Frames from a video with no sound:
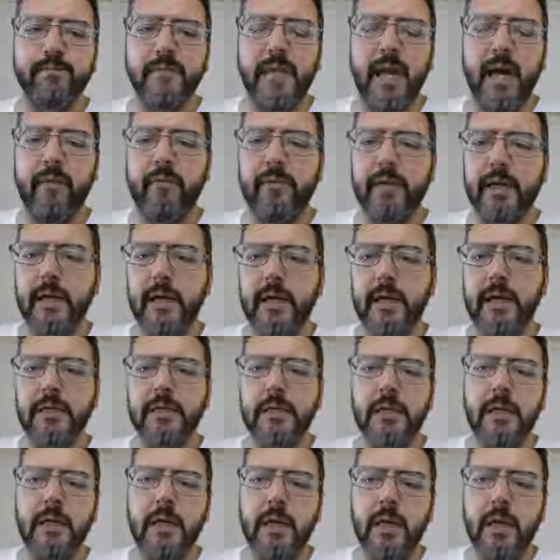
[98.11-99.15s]
advocate
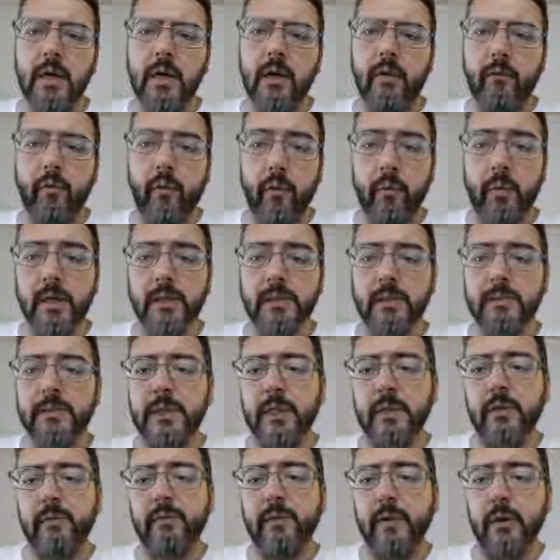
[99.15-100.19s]
for Muslims
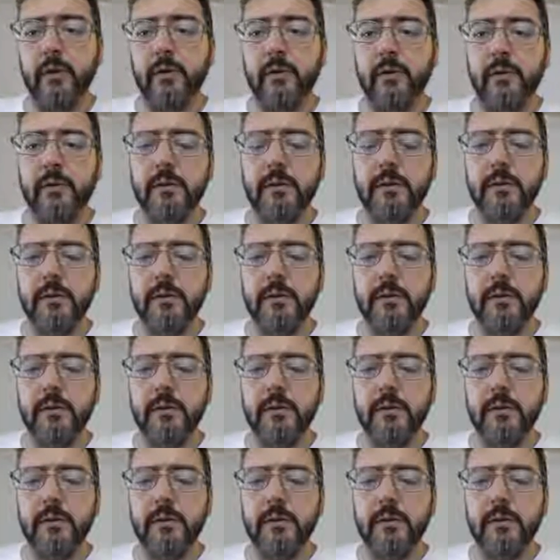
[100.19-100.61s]
getting a fair